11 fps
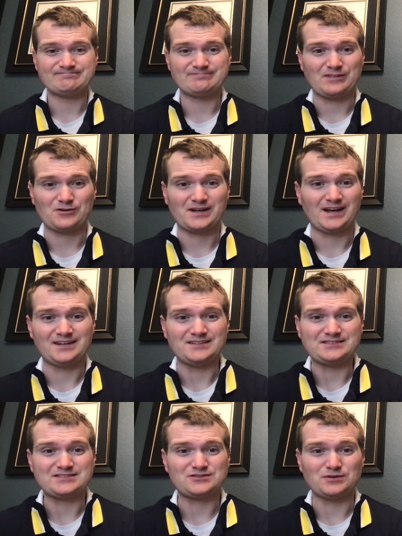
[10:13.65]
they're kind of
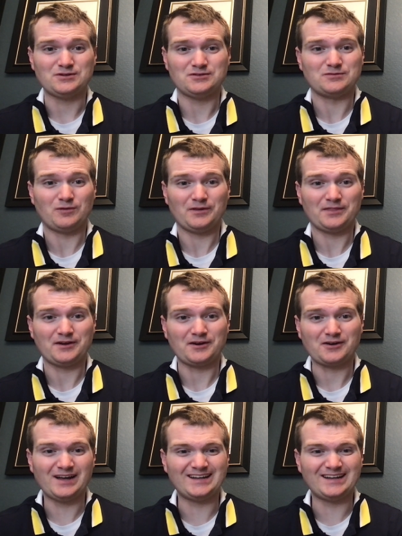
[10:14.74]
screwed when they're